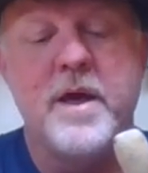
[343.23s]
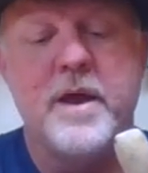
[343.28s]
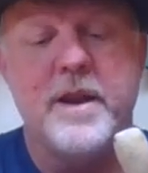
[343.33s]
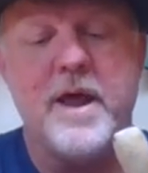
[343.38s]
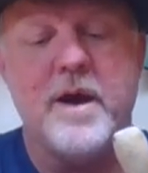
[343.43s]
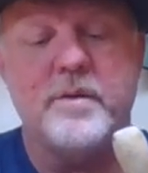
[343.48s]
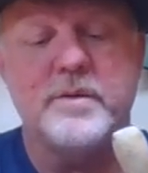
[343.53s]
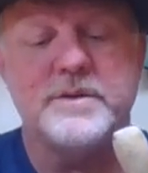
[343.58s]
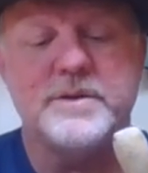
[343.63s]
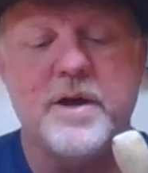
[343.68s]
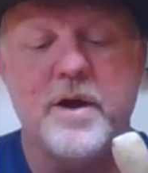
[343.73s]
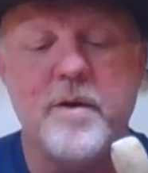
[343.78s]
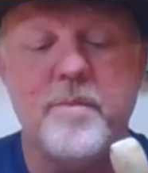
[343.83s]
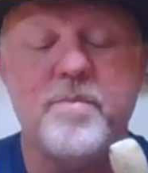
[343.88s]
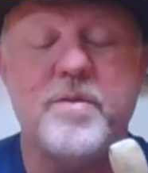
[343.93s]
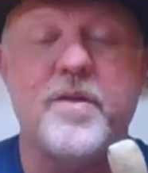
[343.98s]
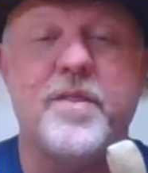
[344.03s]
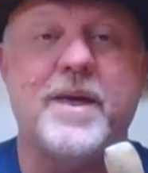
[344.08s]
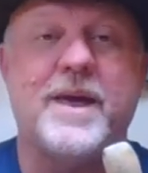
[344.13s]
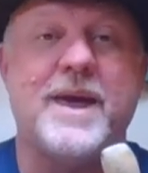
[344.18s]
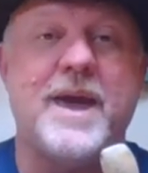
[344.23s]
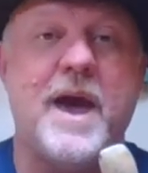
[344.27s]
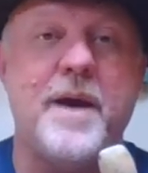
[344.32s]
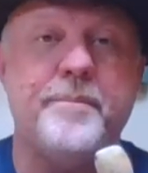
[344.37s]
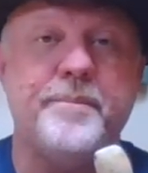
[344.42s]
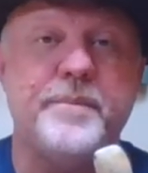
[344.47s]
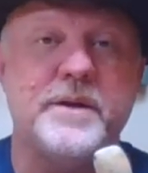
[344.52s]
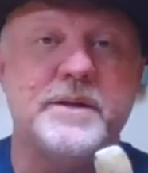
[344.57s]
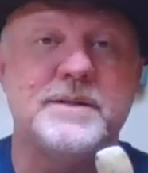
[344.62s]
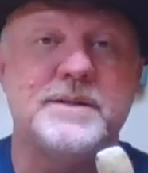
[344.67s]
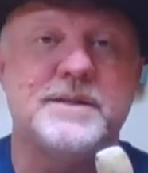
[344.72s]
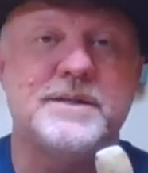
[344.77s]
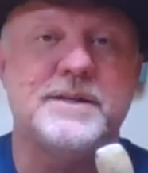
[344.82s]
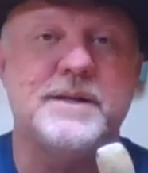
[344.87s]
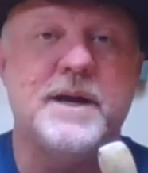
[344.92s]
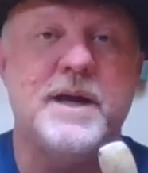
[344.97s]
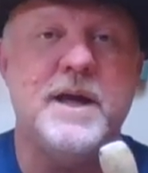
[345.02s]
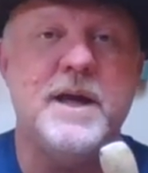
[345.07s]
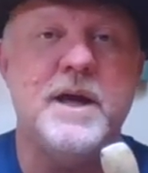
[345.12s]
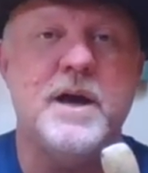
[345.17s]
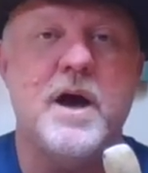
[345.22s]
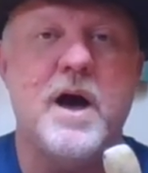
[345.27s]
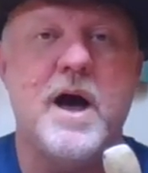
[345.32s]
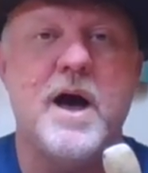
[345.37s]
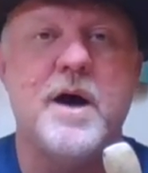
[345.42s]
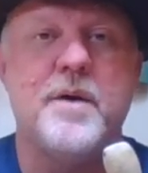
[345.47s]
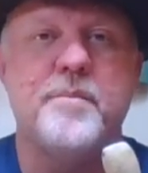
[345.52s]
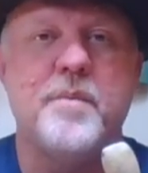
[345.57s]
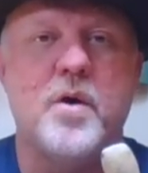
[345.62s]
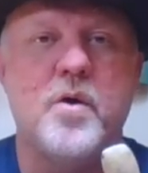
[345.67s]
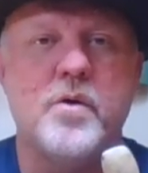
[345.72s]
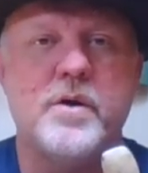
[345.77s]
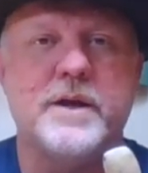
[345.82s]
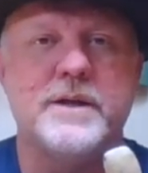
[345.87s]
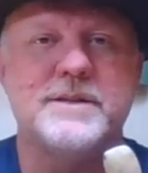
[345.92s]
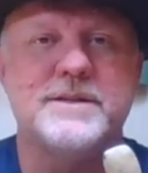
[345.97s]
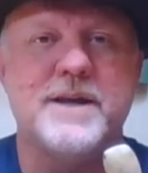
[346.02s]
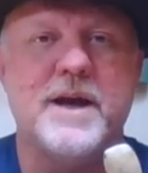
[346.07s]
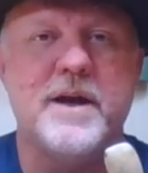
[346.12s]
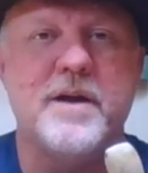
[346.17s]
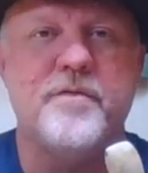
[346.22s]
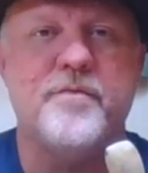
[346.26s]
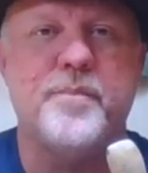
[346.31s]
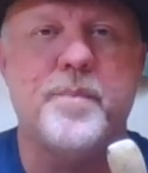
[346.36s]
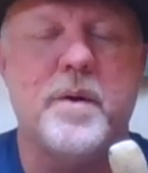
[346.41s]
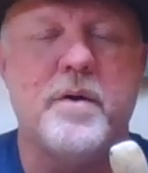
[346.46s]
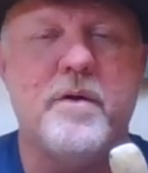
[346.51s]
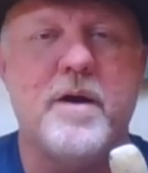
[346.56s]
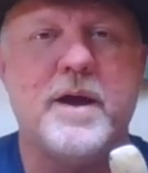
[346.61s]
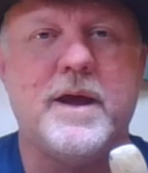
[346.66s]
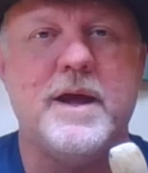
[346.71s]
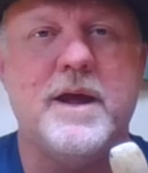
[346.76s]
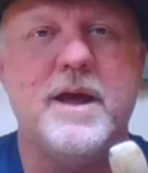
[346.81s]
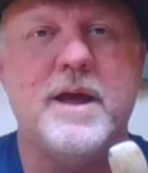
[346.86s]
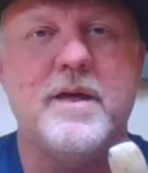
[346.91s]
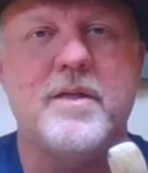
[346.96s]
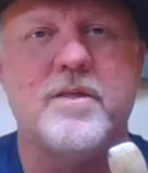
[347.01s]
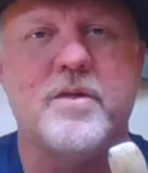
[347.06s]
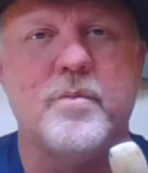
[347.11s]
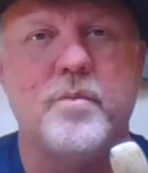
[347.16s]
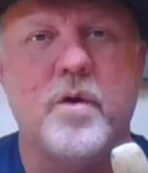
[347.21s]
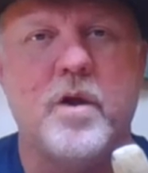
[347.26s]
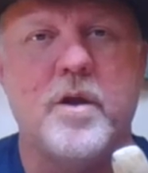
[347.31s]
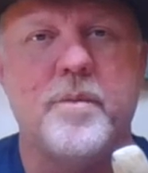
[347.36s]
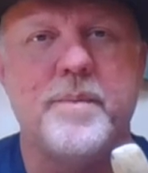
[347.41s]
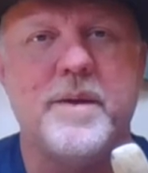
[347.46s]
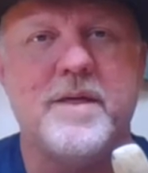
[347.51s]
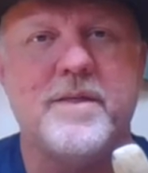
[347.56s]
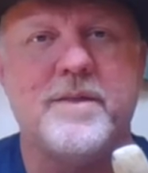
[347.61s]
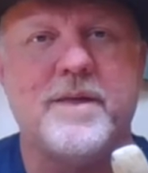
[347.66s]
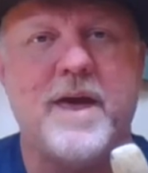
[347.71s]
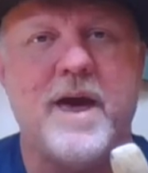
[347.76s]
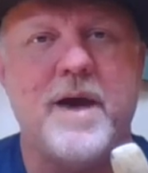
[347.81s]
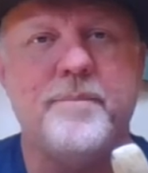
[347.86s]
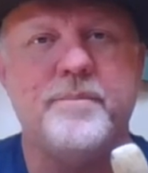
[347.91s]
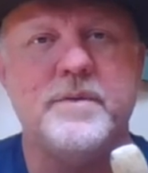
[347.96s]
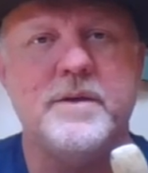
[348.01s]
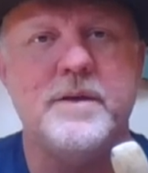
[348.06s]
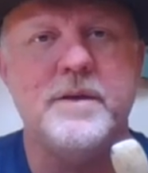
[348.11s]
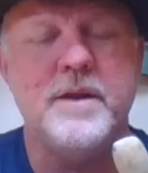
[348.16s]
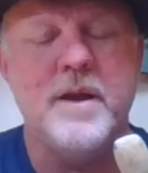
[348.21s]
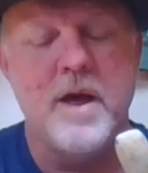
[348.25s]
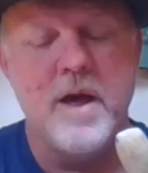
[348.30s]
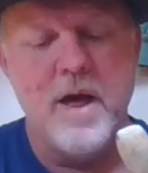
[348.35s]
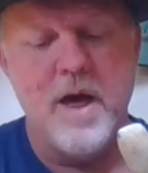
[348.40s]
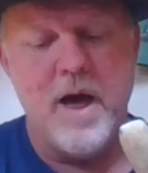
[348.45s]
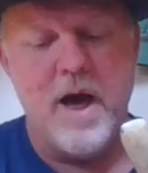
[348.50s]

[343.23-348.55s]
Now, in terms of the captaincy, hooker Dave Parecki is the Wallabies captain.